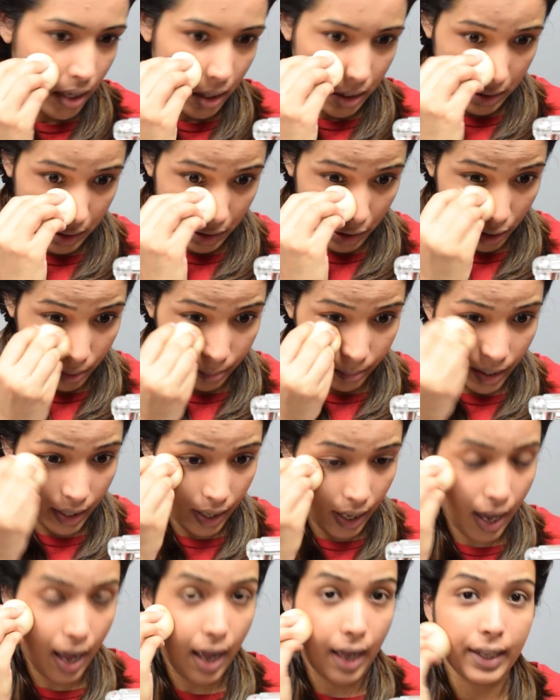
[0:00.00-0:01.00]
near my
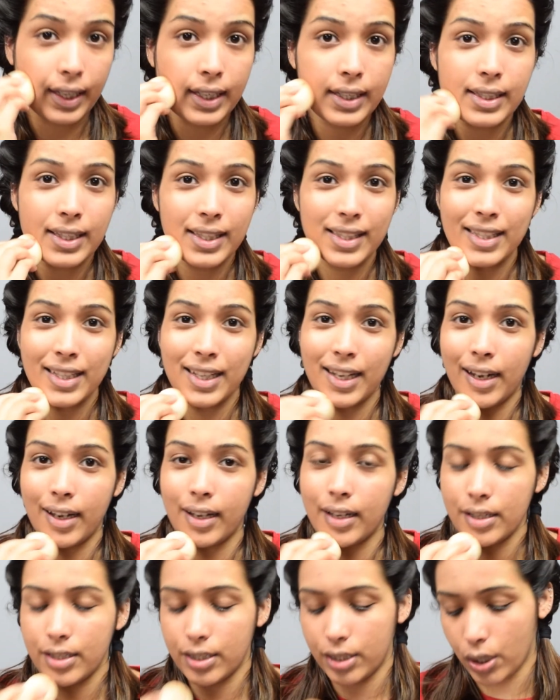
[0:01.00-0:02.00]
eyes,
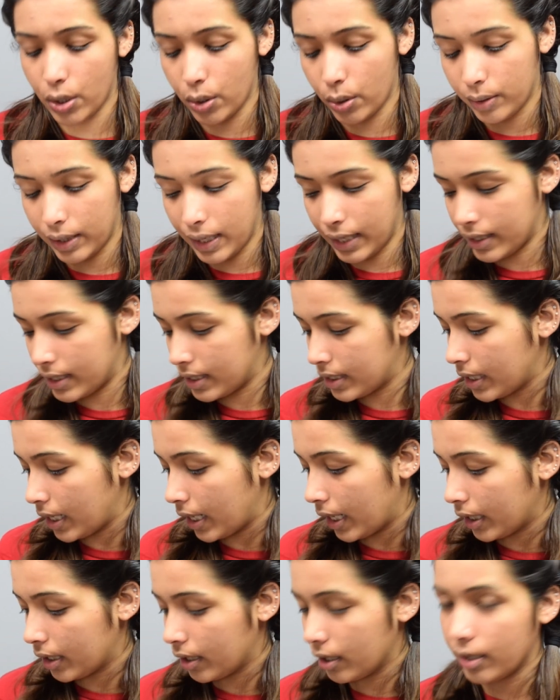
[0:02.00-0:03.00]
so let's
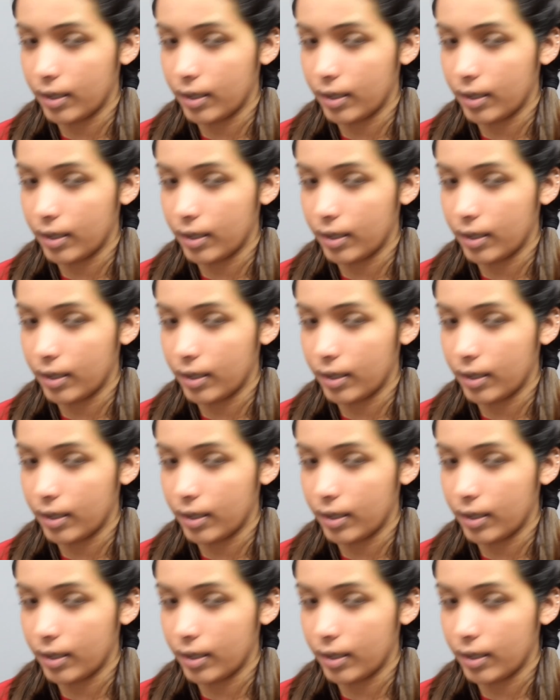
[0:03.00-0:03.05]
take